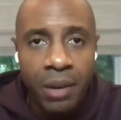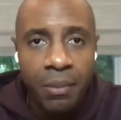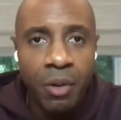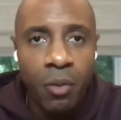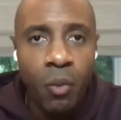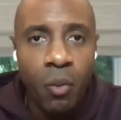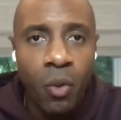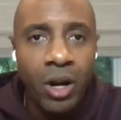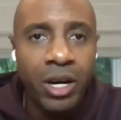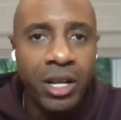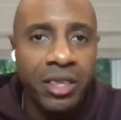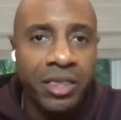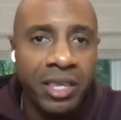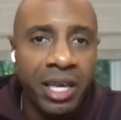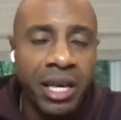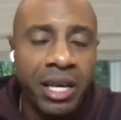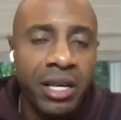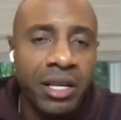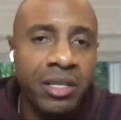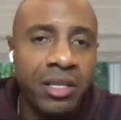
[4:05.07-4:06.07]
But one of the
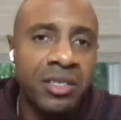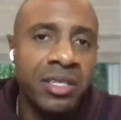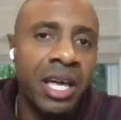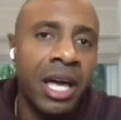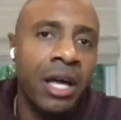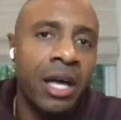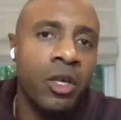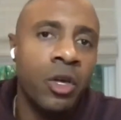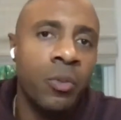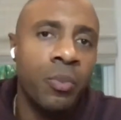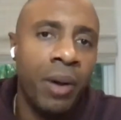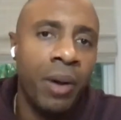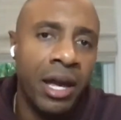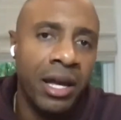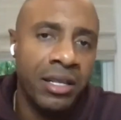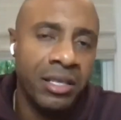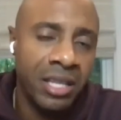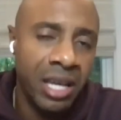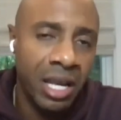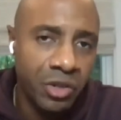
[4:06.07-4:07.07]
things that you
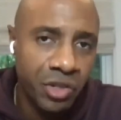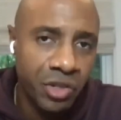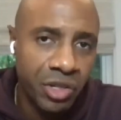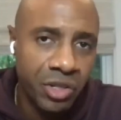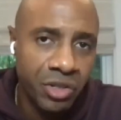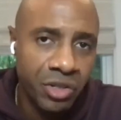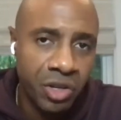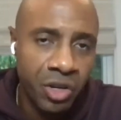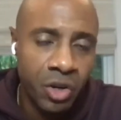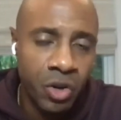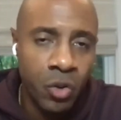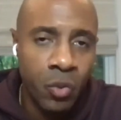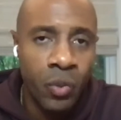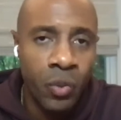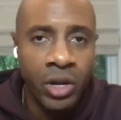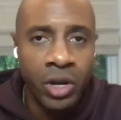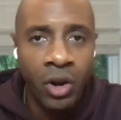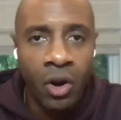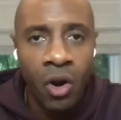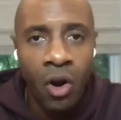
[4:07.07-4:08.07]
pay attention to
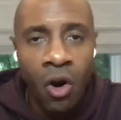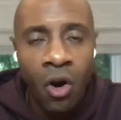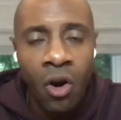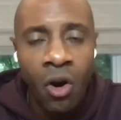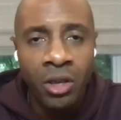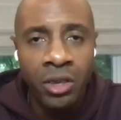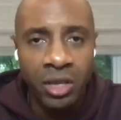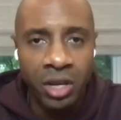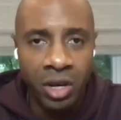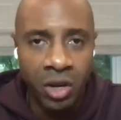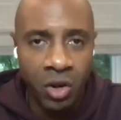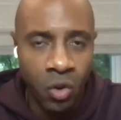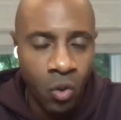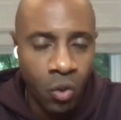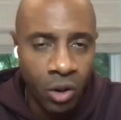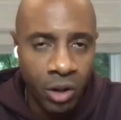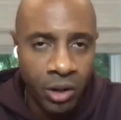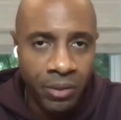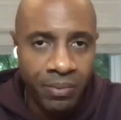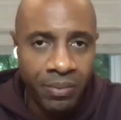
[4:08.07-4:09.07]
when you're on the
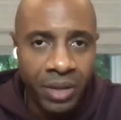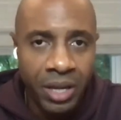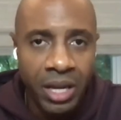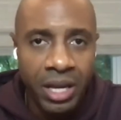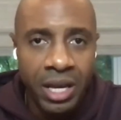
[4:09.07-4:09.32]
court